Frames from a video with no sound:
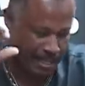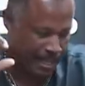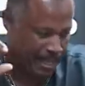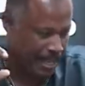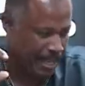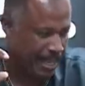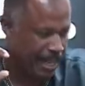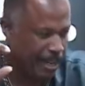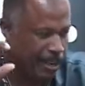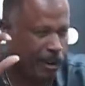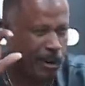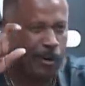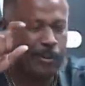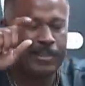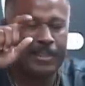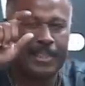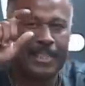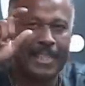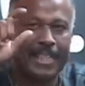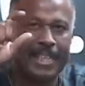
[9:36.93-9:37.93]

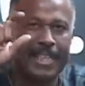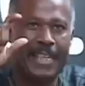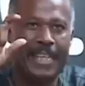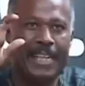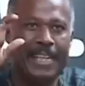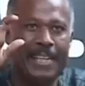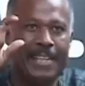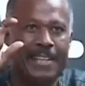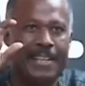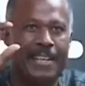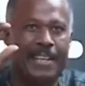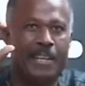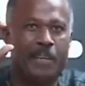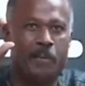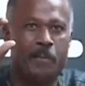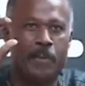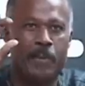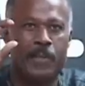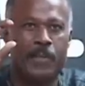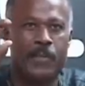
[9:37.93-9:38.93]
Under the E it
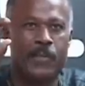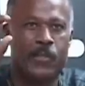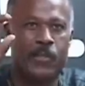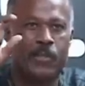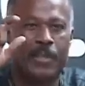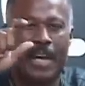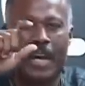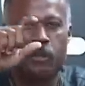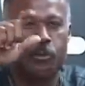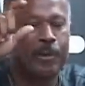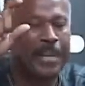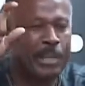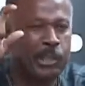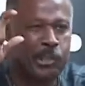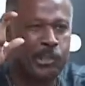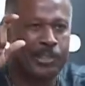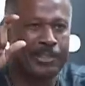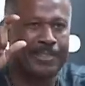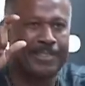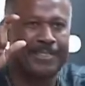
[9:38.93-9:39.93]
was
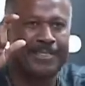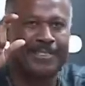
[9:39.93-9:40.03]
education.